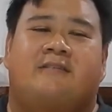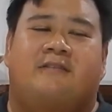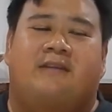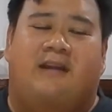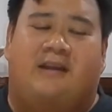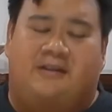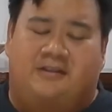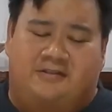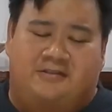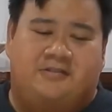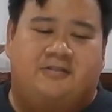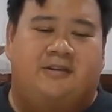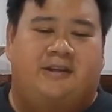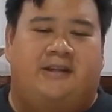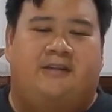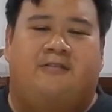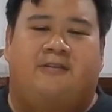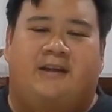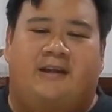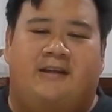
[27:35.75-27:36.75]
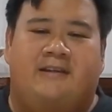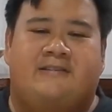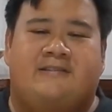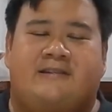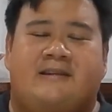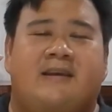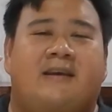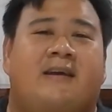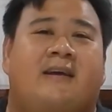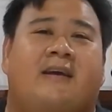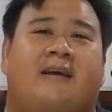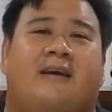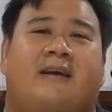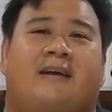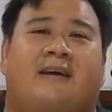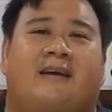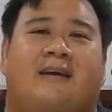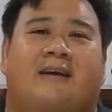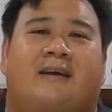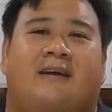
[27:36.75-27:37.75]
and I used to eat rice,
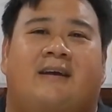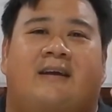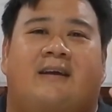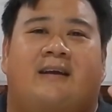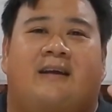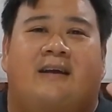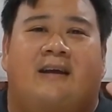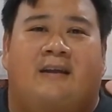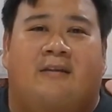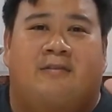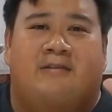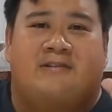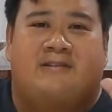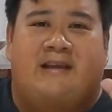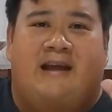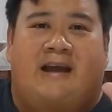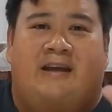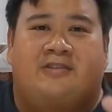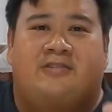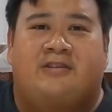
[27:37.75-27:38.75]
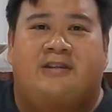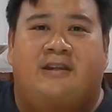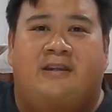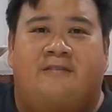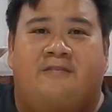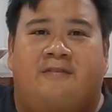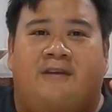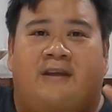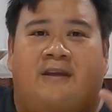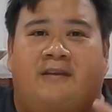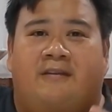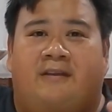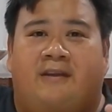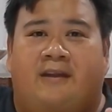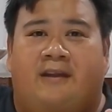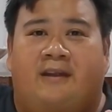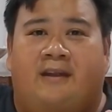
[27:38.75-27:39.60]
it was actually very